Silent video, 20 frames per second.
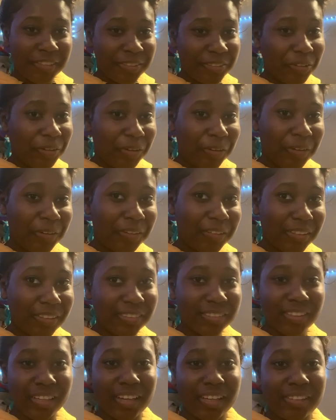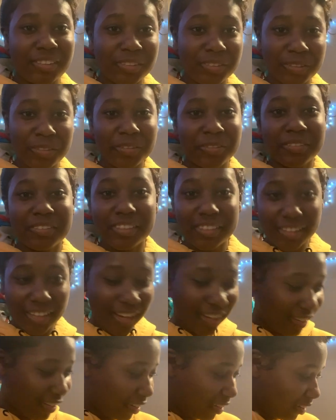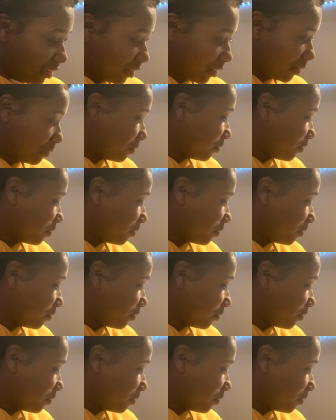y'all. Excuse the lighting. I'm